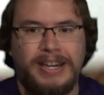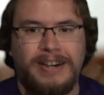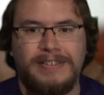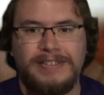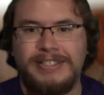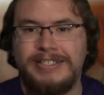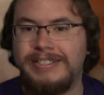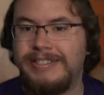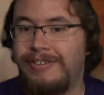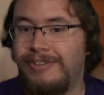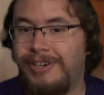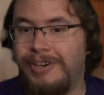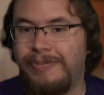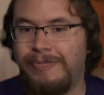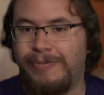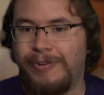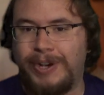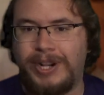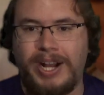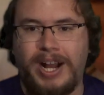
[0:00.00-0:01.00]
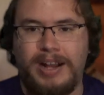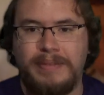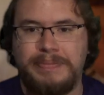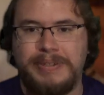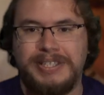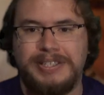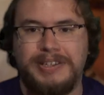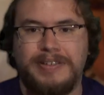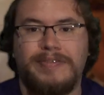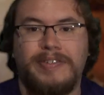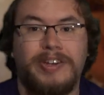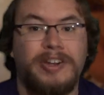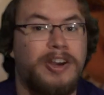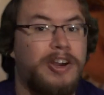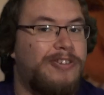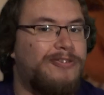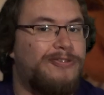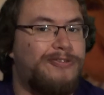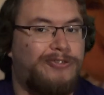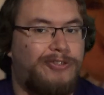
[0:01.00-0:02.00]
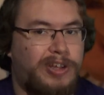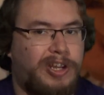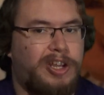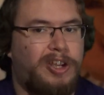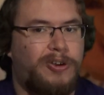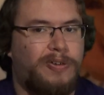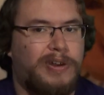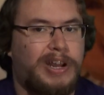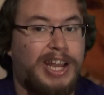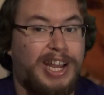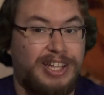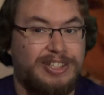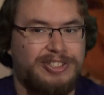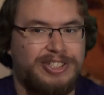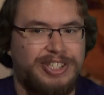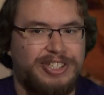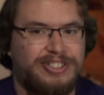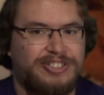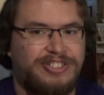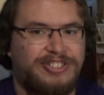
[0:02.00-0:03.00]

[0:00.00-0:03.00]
houses looking for copies of it, video nasties